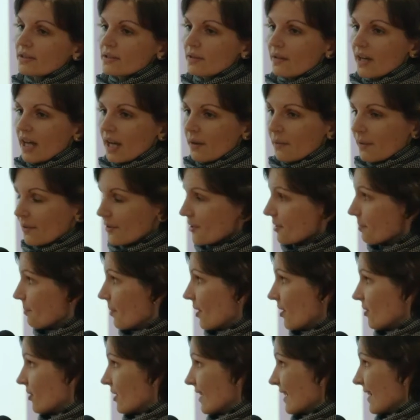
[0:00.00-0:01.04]
our
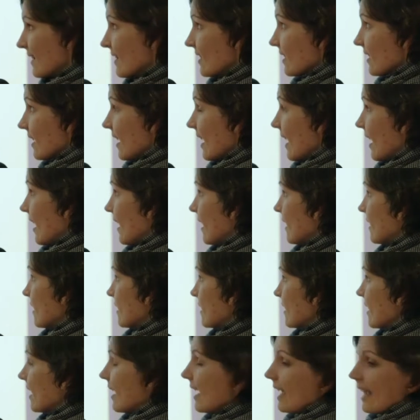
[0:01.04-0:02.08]
respondents.
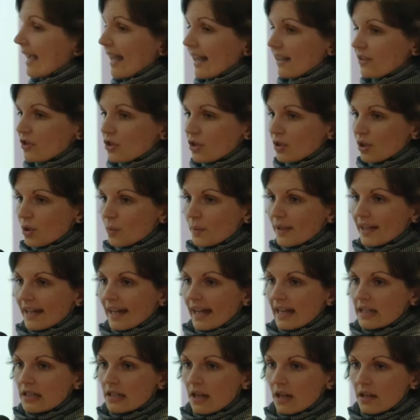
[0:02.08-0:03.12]
And actually we
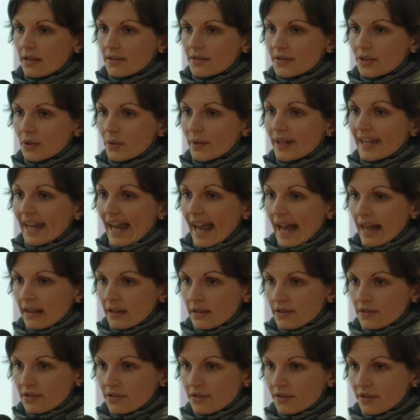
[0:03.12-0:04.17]
had also
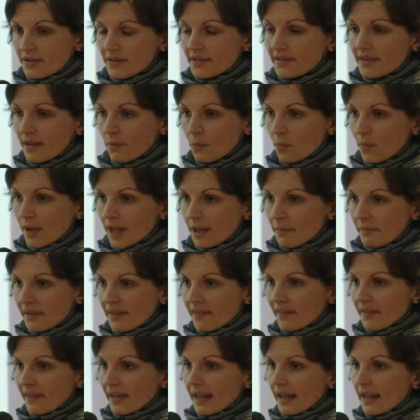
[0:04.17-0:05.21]
calendars. Some
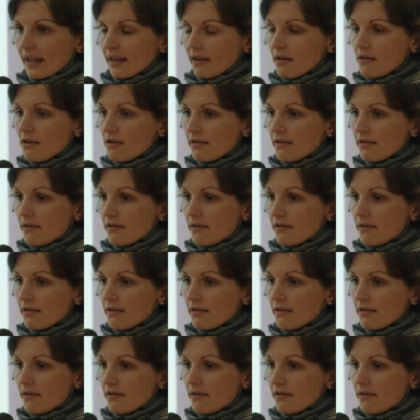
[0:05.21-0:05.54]
women, they